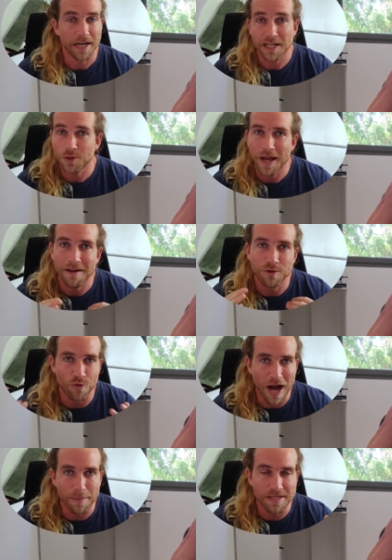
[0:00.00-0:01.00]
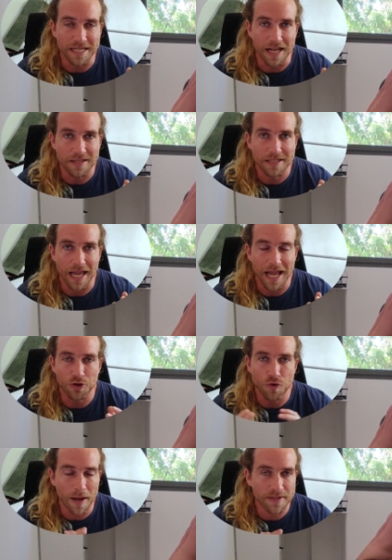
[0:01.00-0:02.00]
Next we have drop sets,
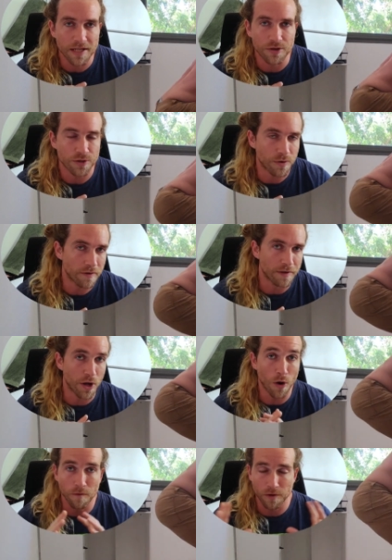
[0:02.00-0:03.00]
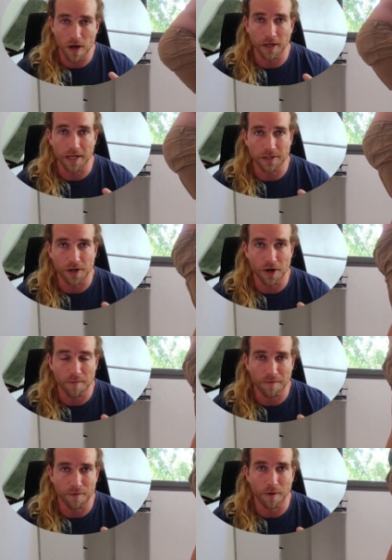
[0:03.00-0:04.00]
and drop sets are sort of an overarching
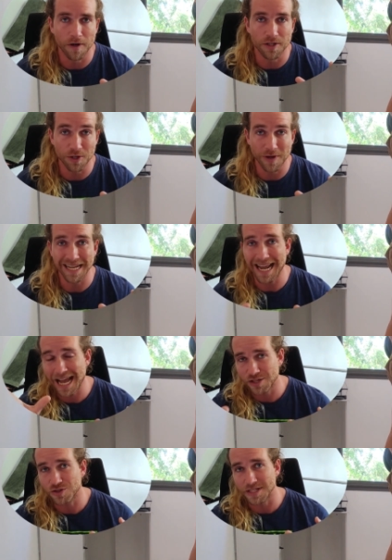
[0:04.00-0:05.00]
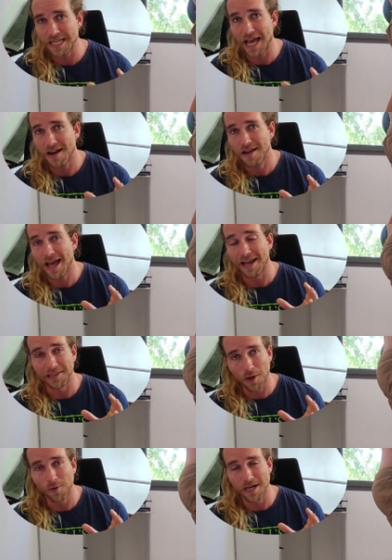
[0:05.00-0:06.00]
term for doing an extra set at
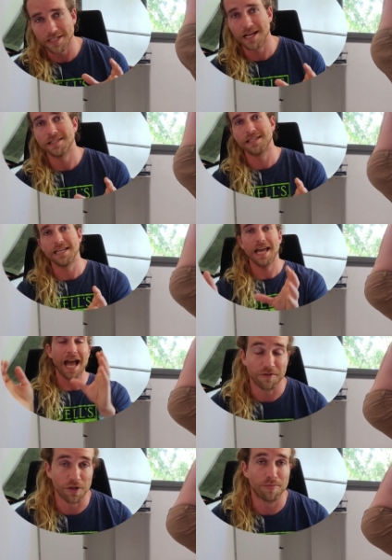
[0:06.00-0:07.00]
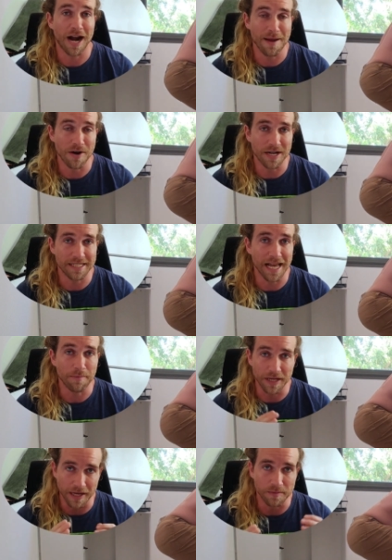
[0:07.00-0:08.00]
a lower intensity after your primary
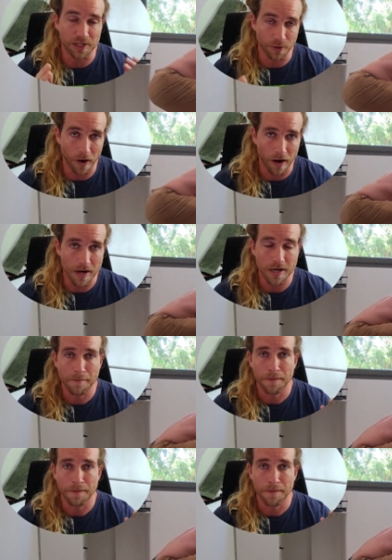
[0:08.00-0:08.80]
set becomes too hard.